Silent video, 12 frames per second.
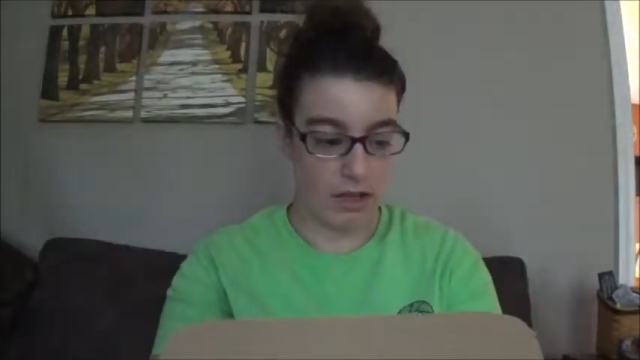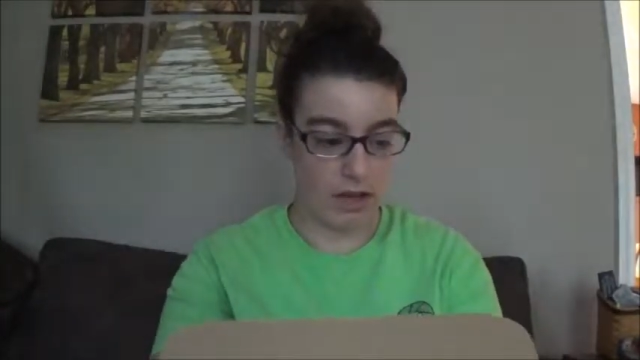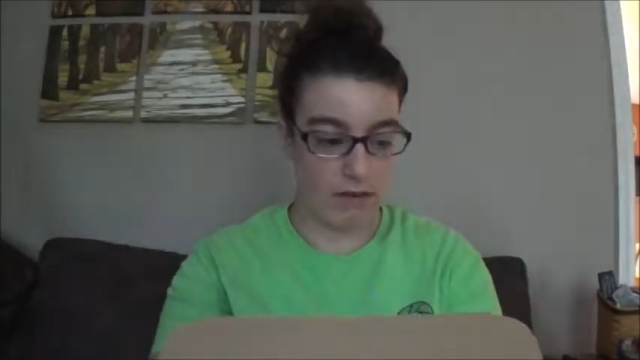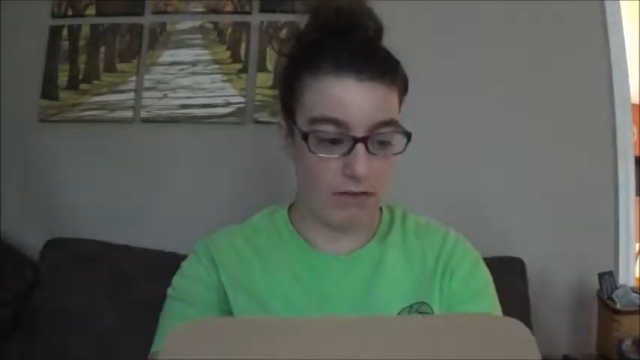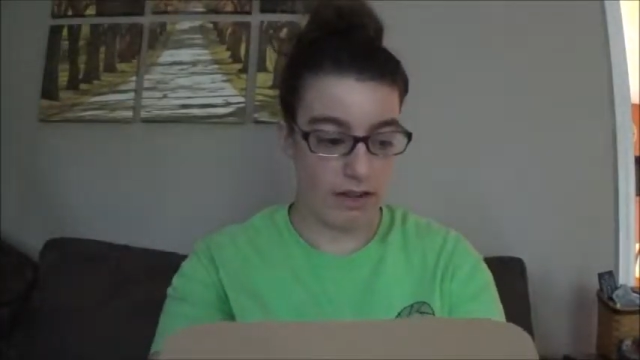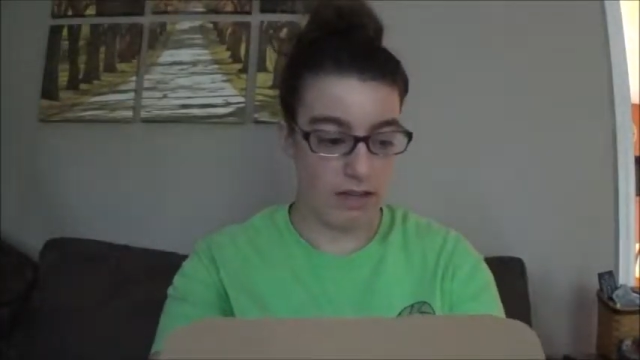
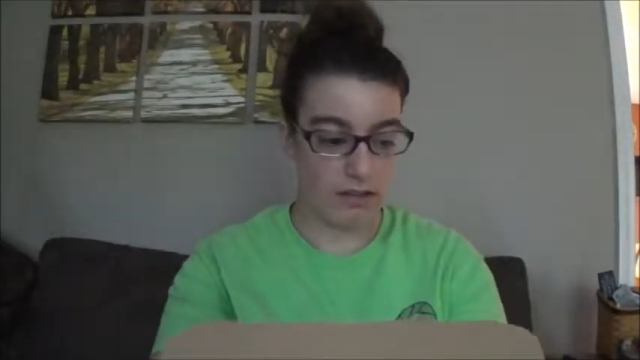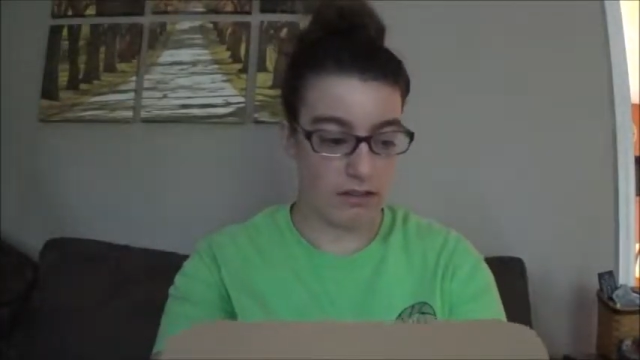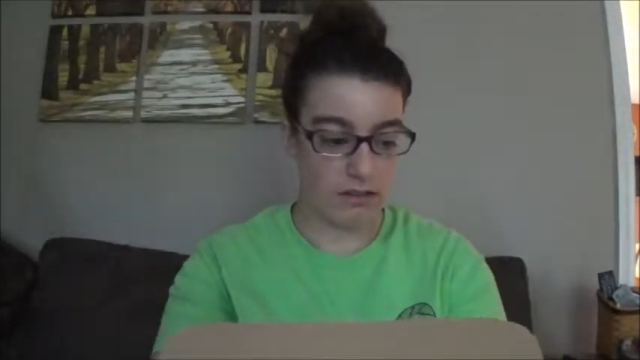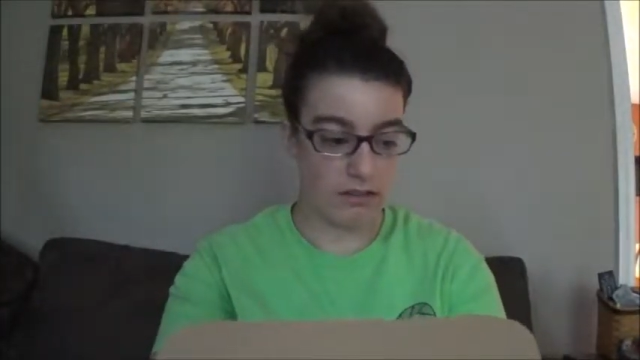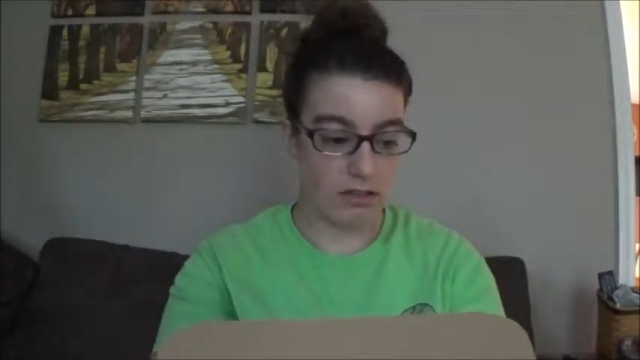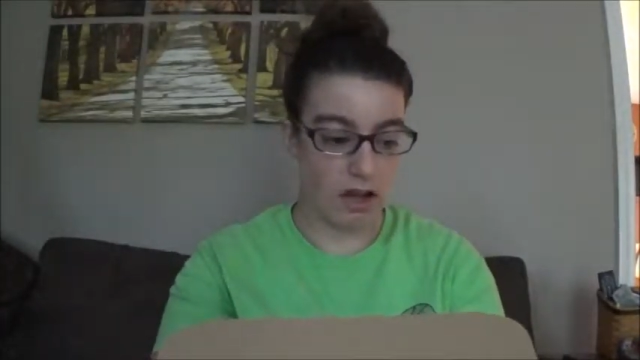Alright,
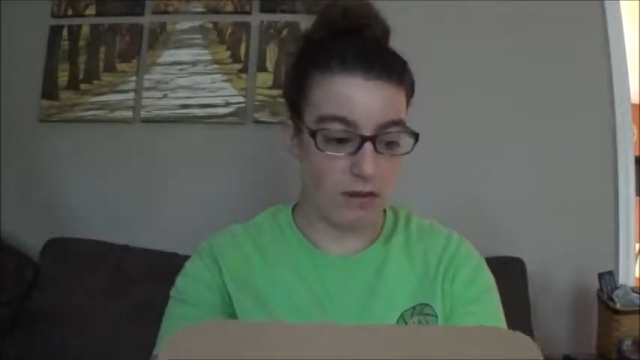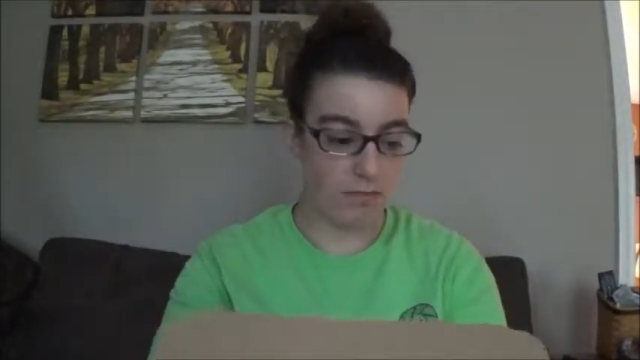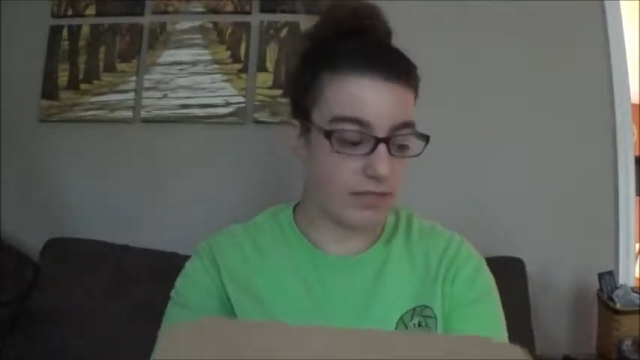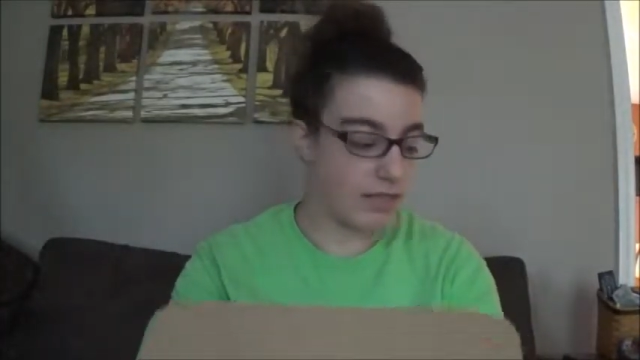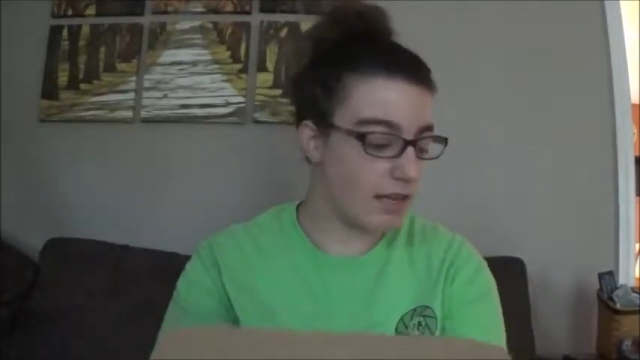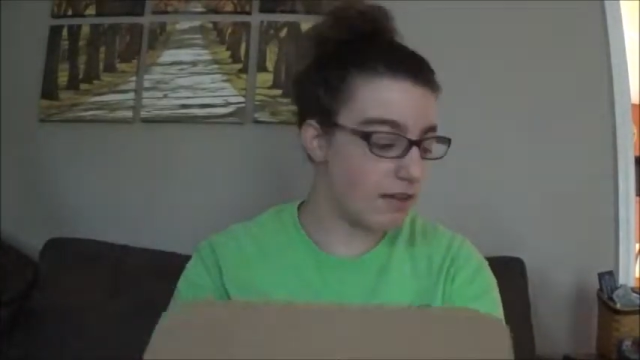stop,
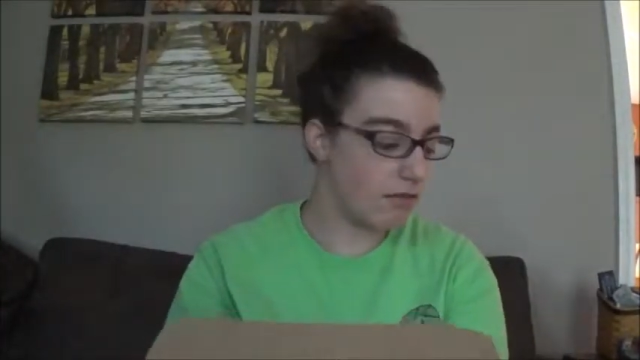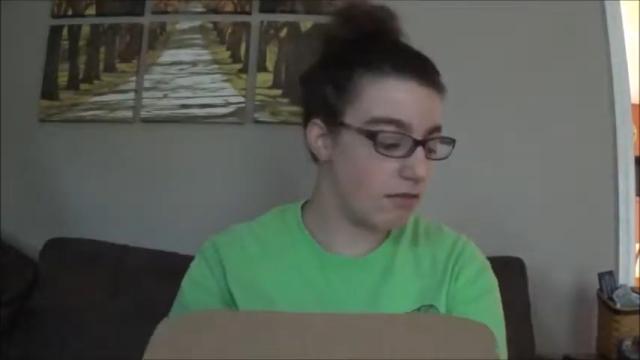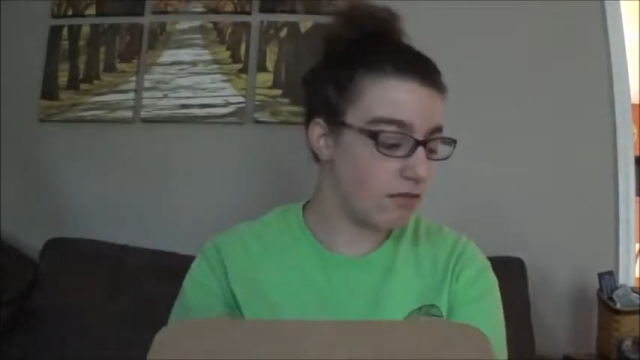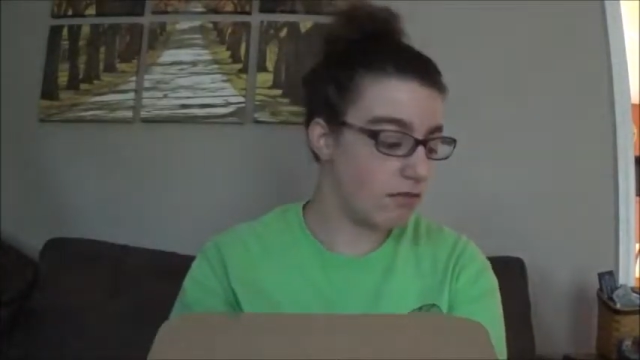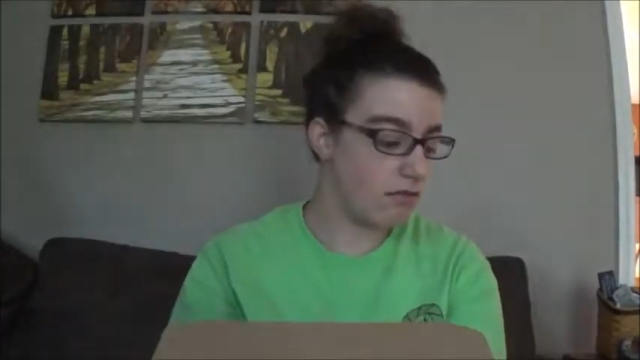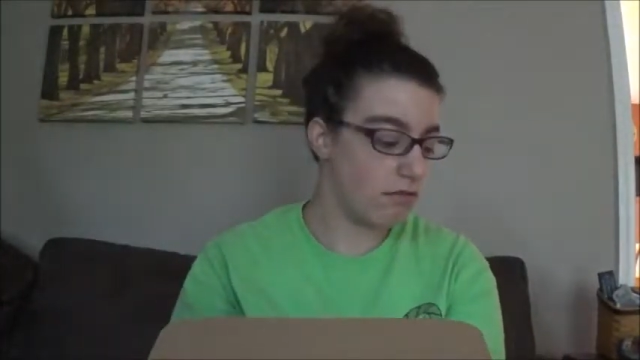sit,
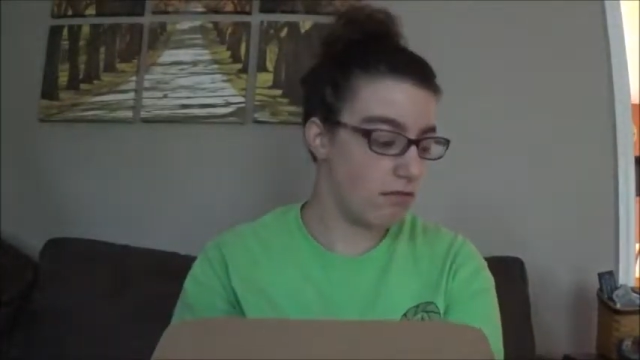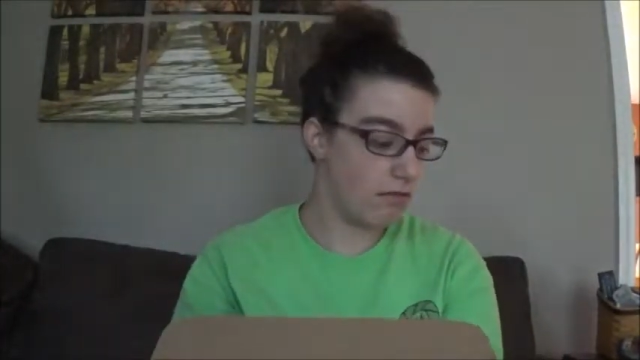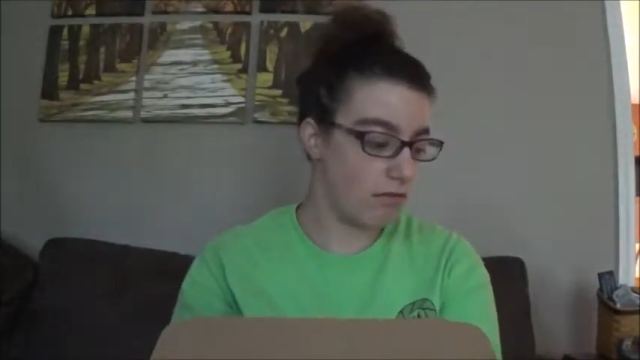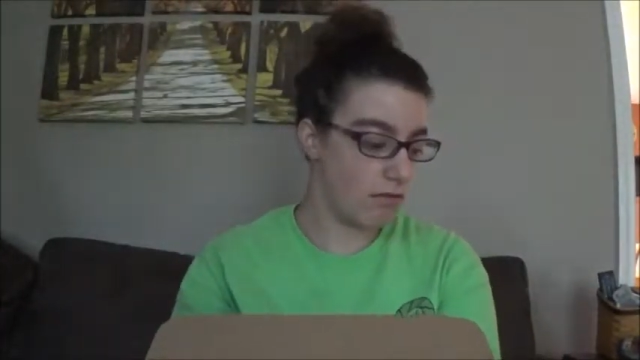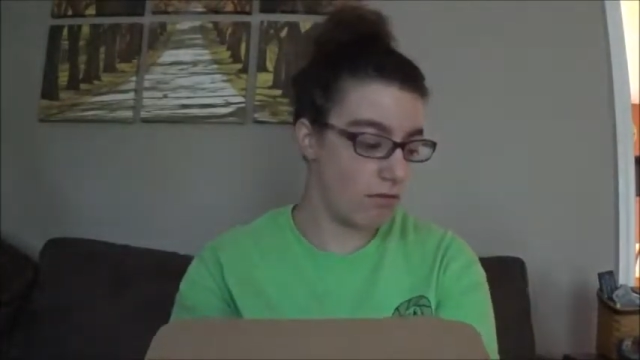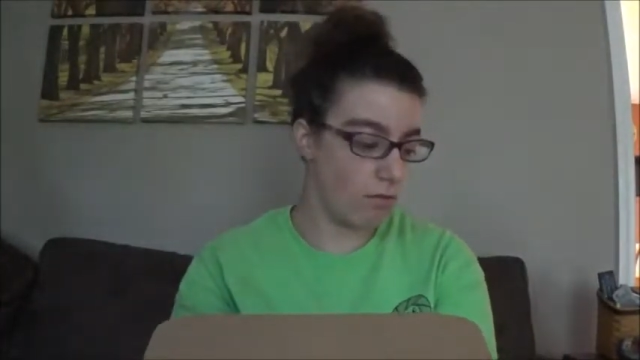
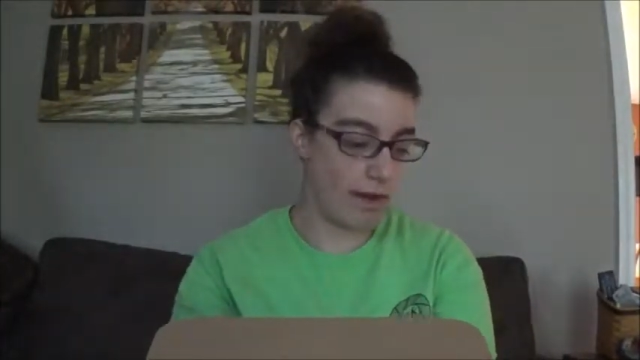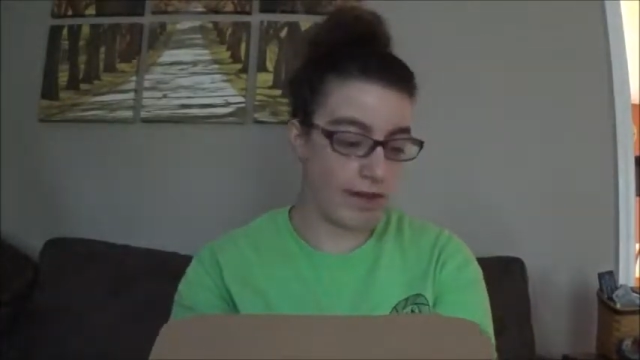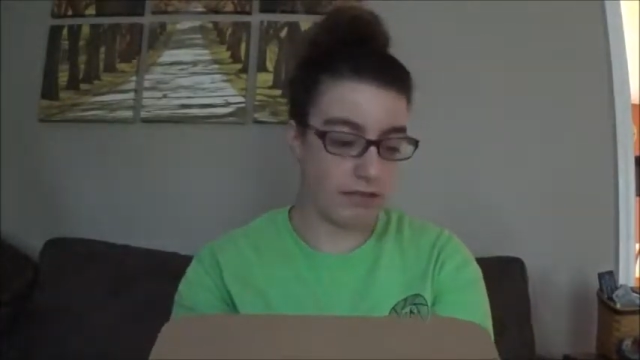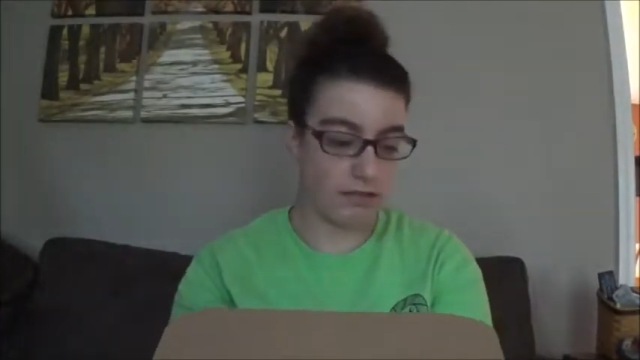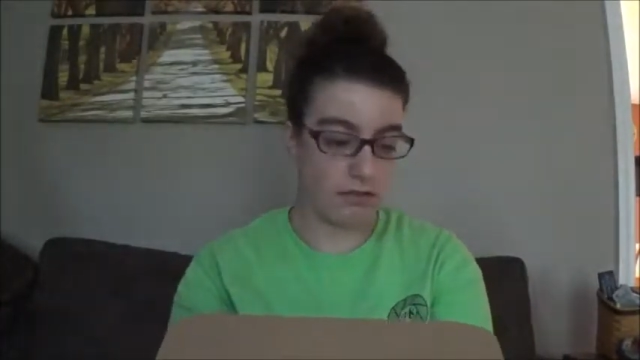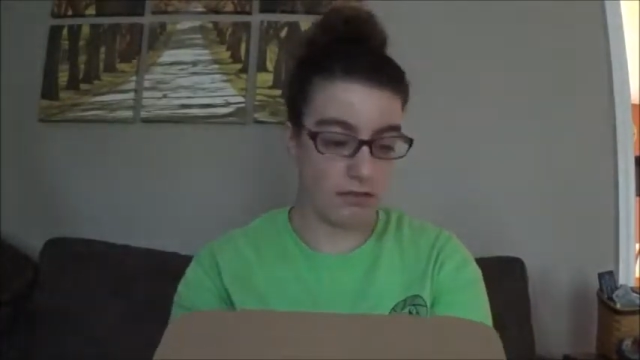
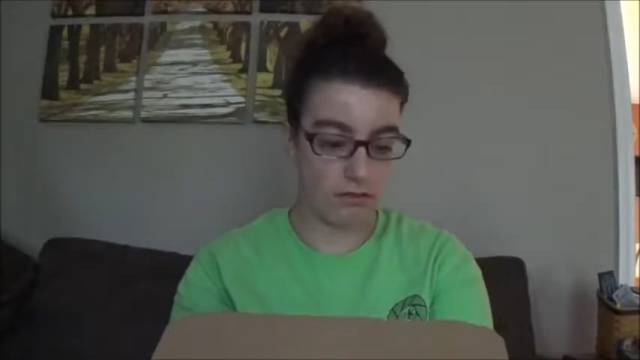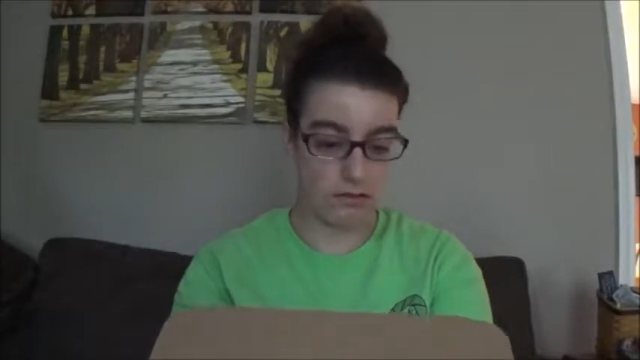wait.